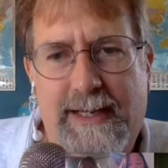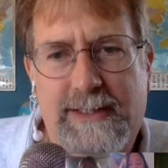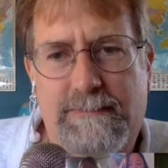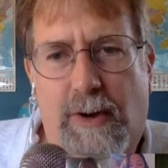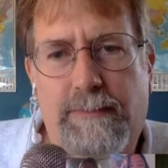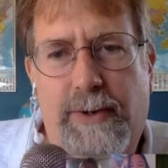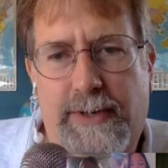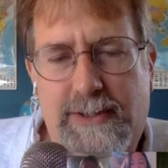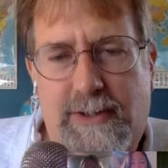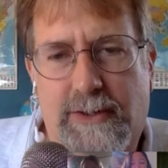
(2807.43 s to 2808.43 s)
small
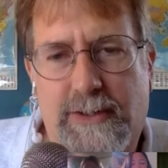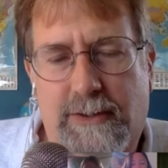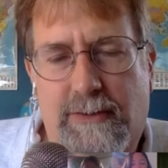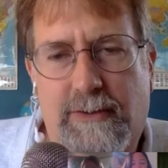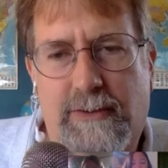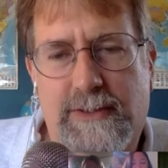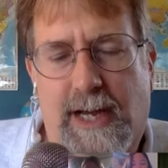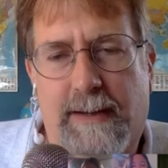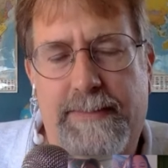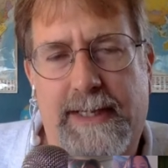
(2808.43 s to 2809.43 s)
boat excursion cruise
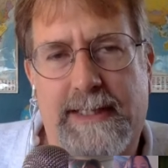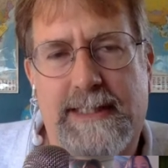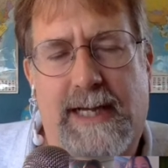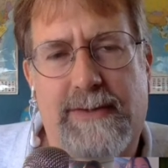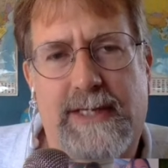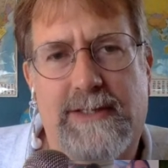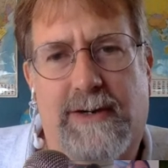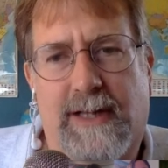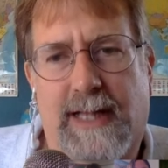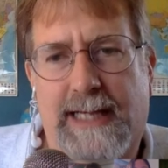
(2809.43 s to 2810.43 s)
up in
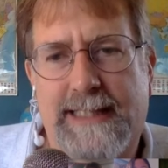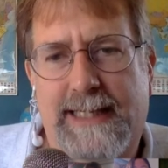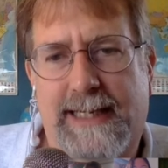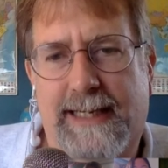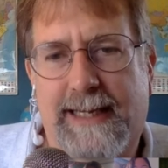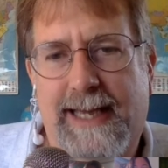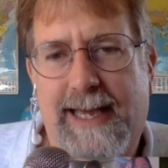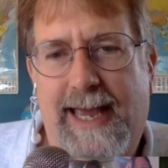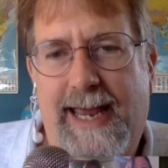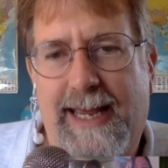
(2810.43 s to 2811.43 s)
southeastern Alaska,
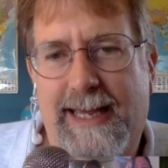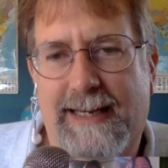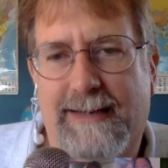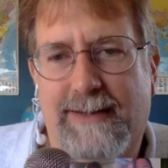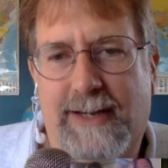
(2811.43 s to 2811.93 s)
and